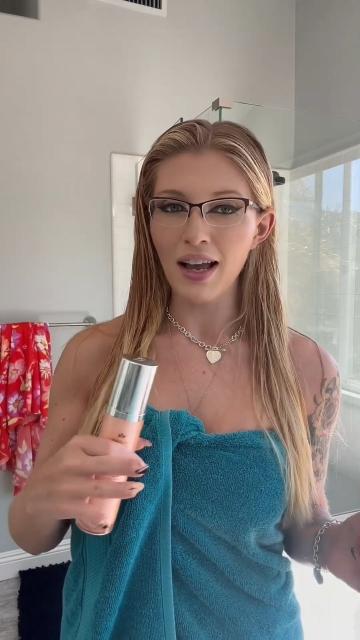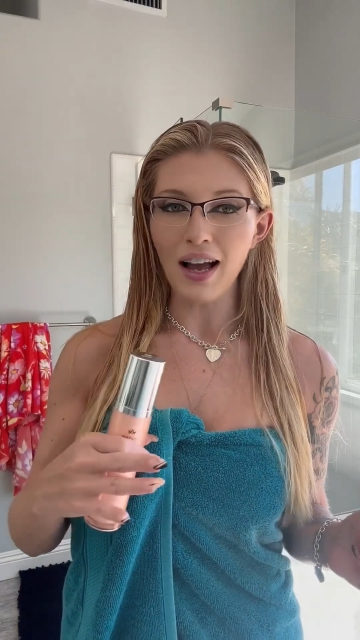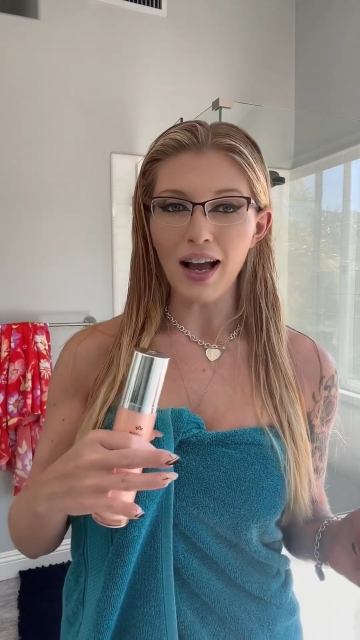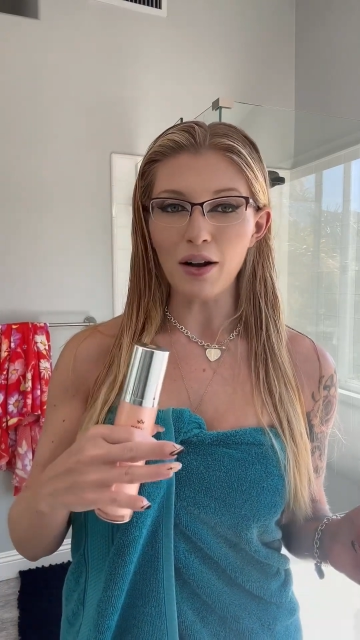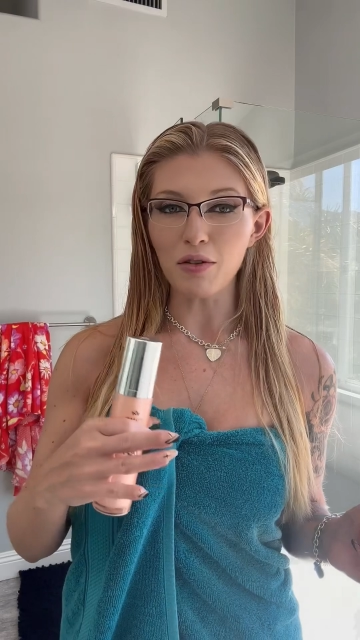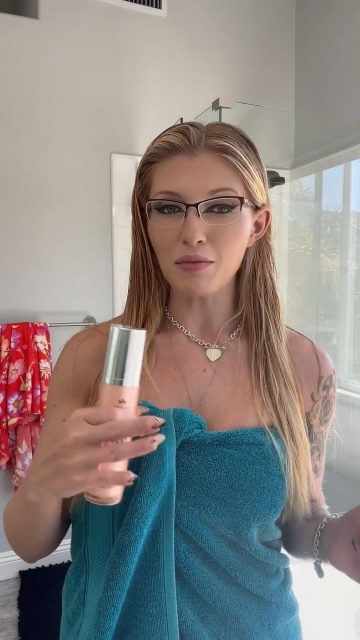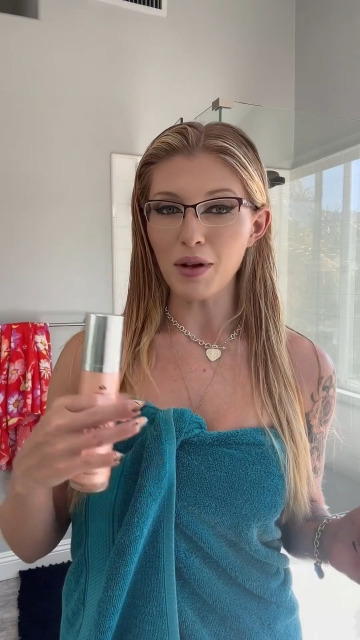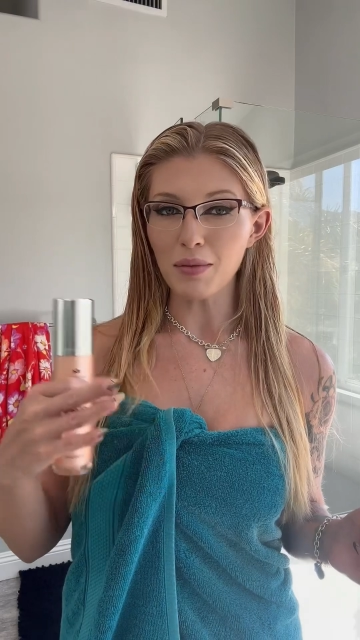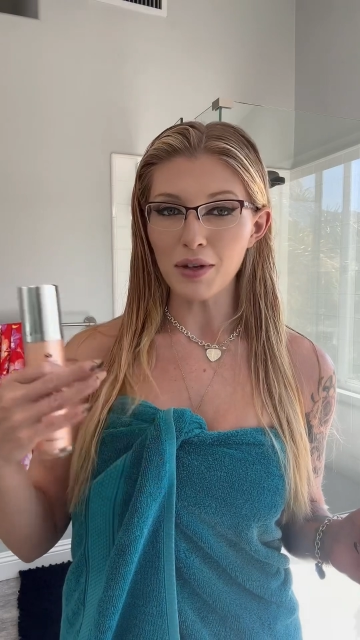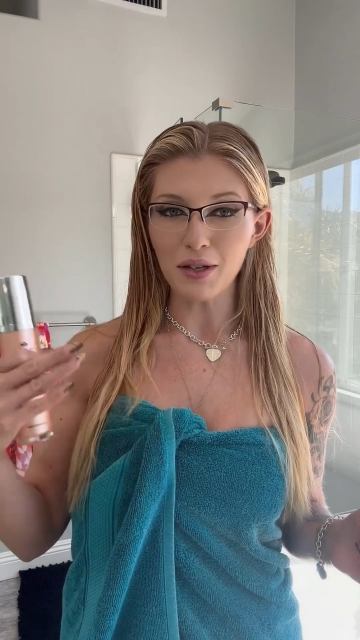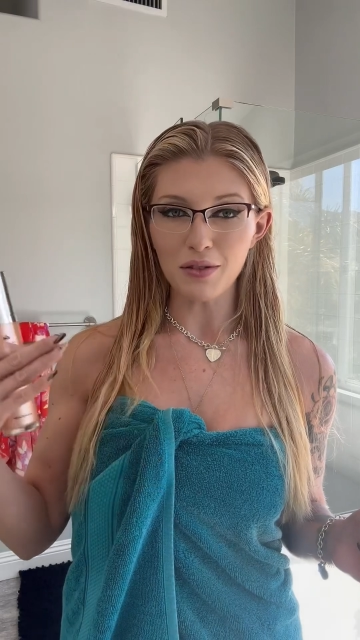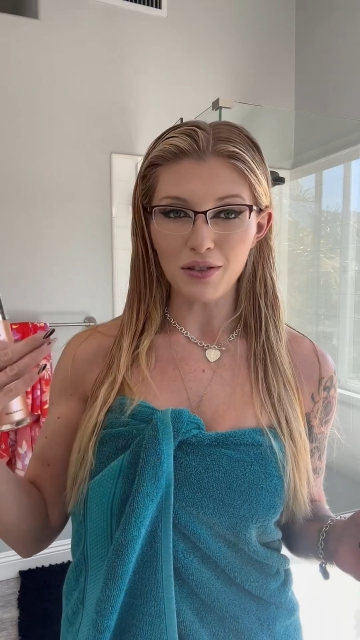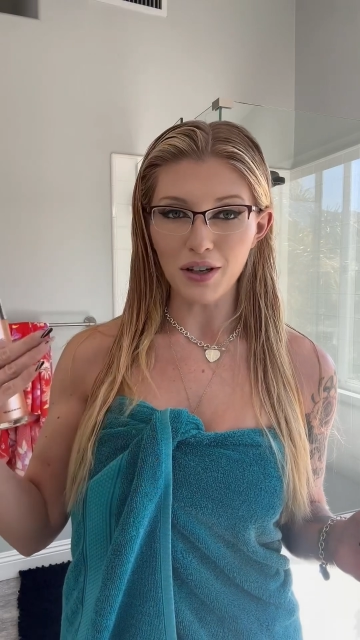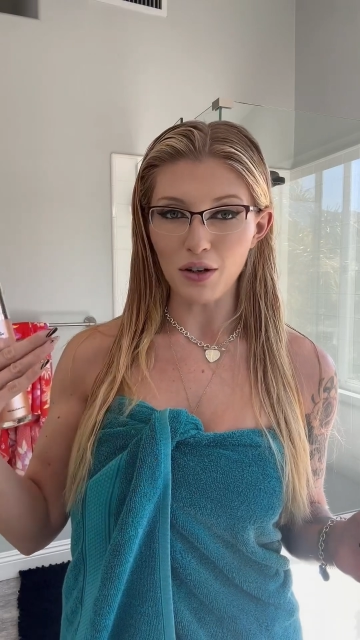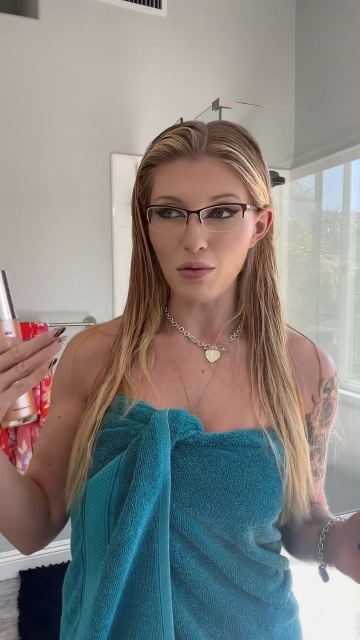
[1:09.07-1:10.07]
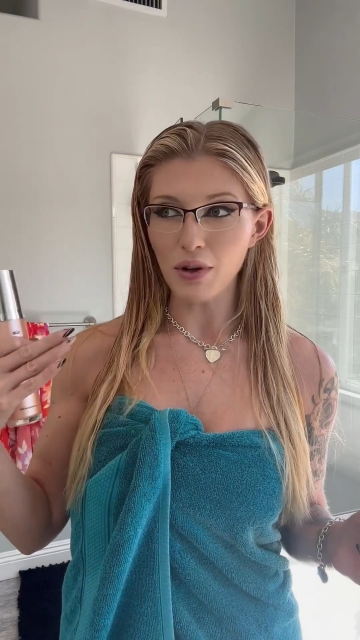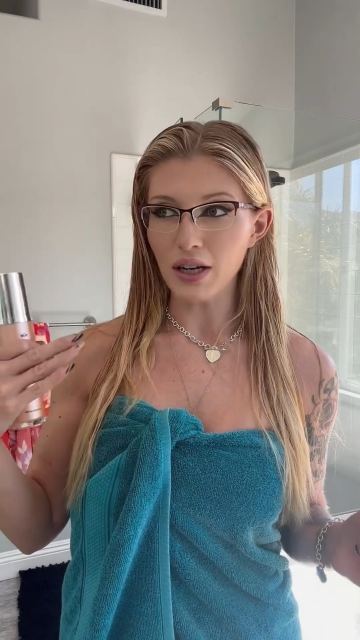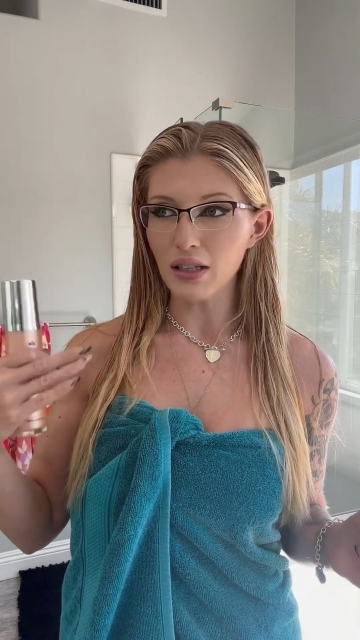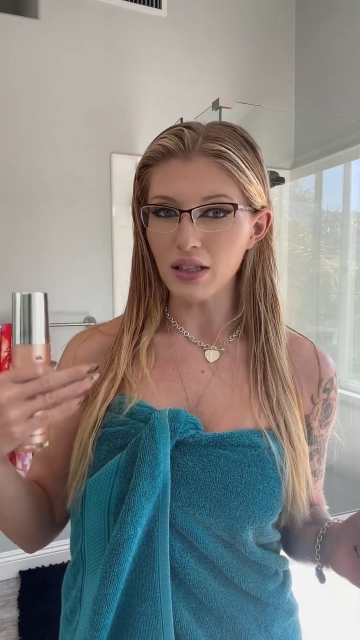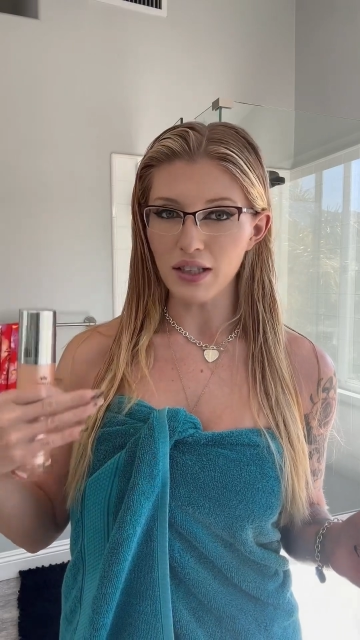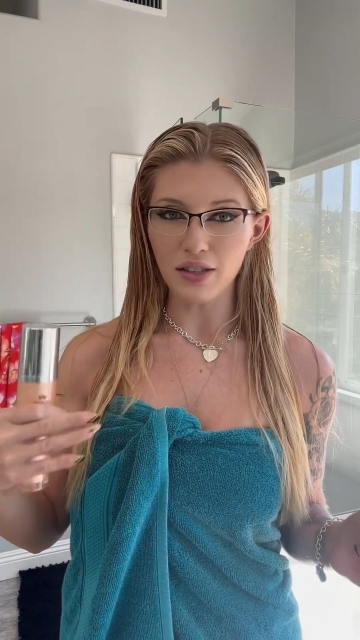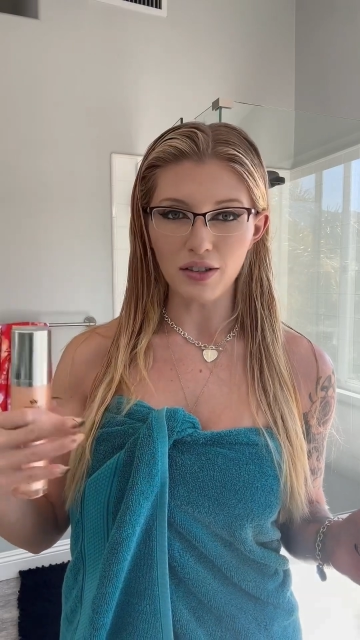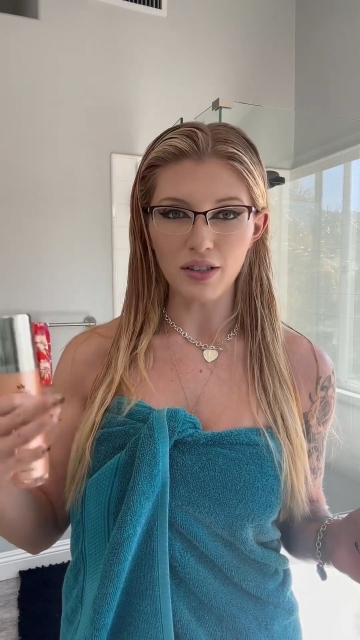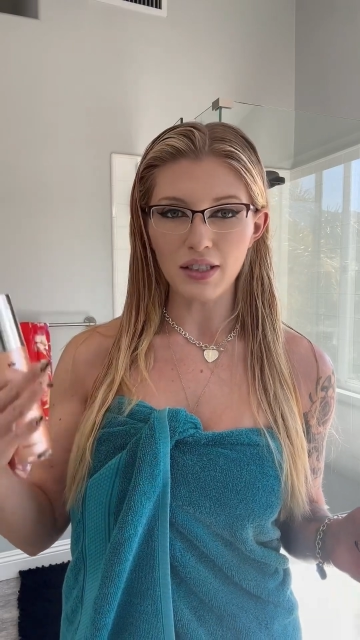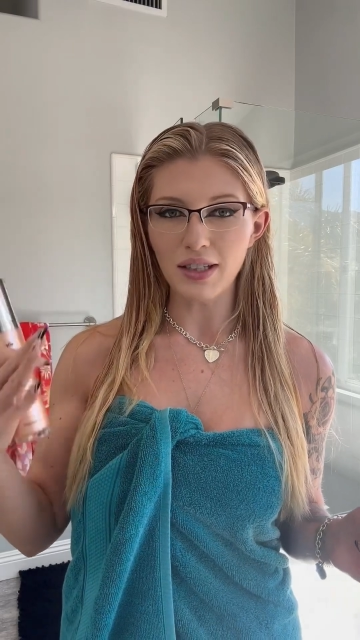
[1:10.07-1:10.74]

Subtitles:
I would maybe use a quick cleanser to